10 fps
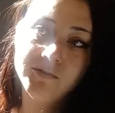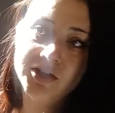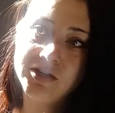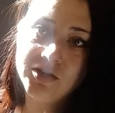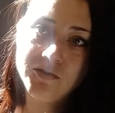
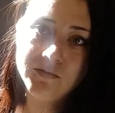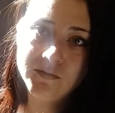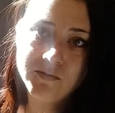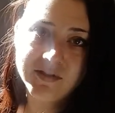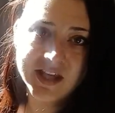do
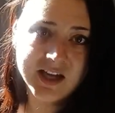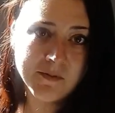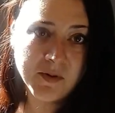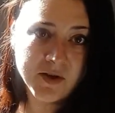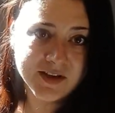you think
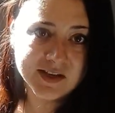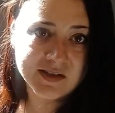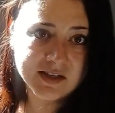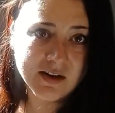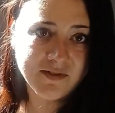up all this
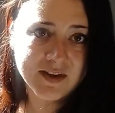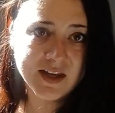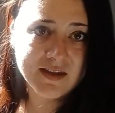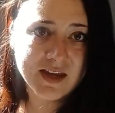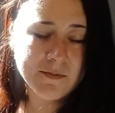stuff and
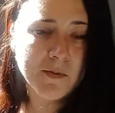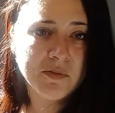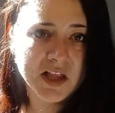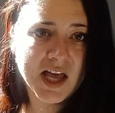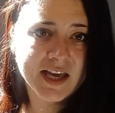then them
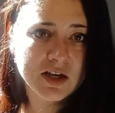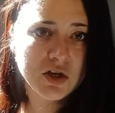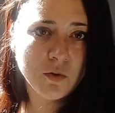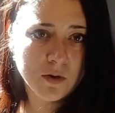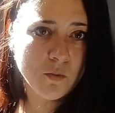applying
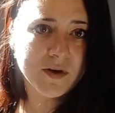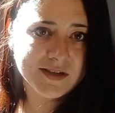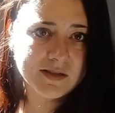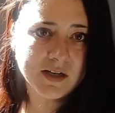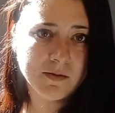your
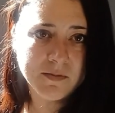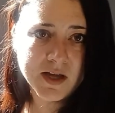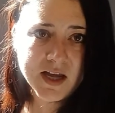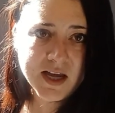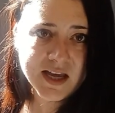wisdom
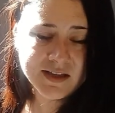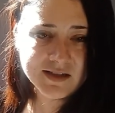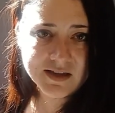into